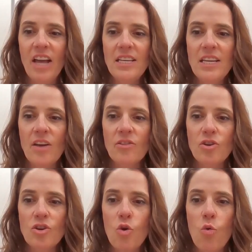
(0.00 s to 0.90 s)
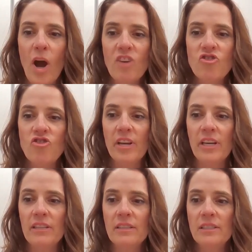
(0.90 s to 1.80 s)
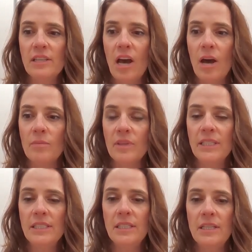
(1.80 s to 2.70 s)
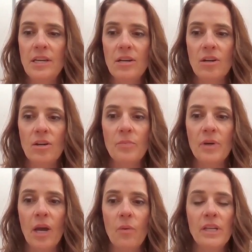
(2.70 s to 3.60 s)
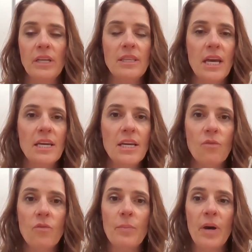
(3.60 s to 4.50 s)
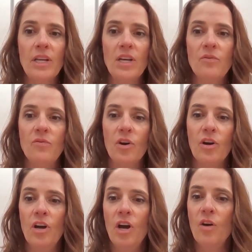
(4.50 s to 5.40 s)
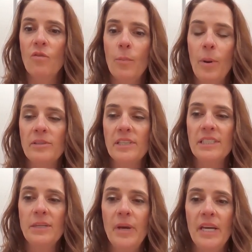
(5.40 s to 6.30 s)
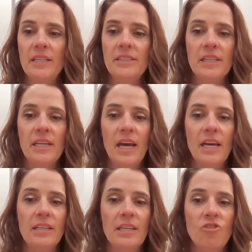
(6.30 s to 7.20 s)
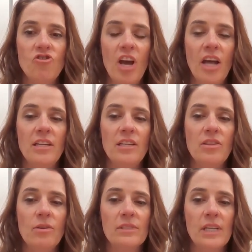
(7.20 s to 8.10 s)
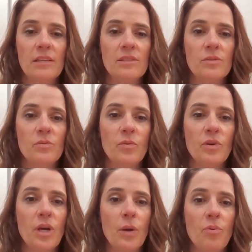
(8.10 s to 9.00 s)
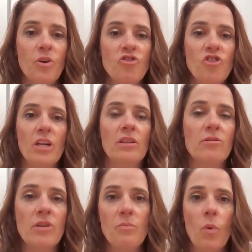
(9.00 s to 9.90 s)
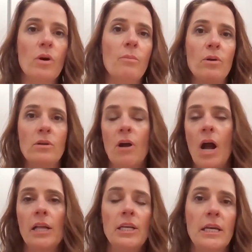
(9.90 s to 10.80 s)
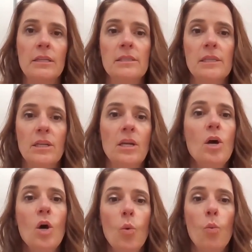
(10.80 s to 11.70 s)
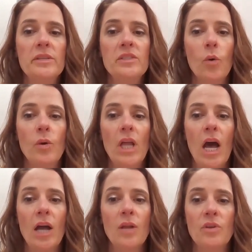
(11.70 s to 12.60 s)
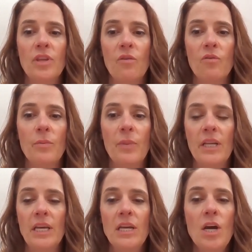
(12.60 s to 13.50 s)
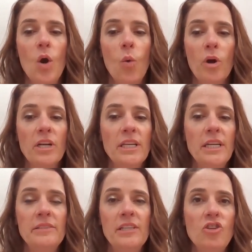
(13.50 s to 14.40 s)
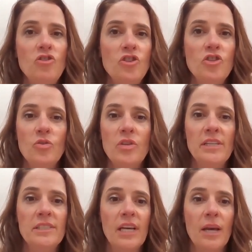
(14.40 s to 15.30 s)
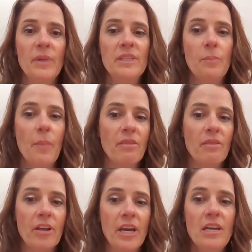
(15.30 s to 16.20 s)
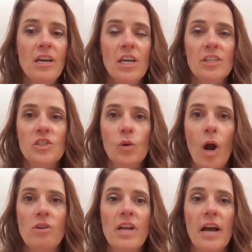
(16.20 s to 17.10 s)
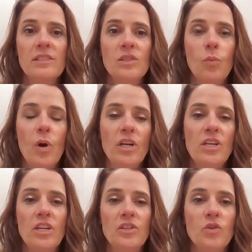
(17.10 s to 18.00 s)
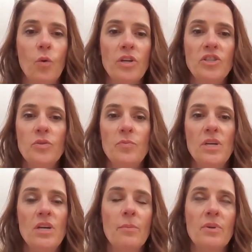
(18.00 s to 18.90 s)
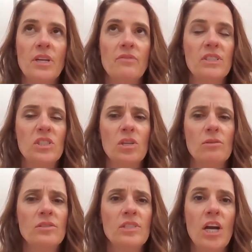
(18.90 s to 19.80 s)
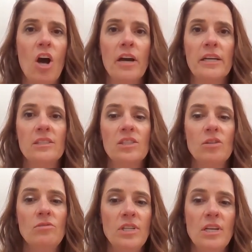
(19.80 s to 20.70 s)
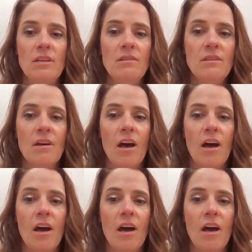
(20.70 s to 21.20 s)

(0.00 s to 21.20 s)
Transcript: any other questions listed here, but I want to thank everybody for participating today and chatting in those answers. We really appreciate learning more about our audience and what's going on with everybody. We're going to continue to do these segments monthly. So our next one is going to be, I believe it's Thursday, August 13th,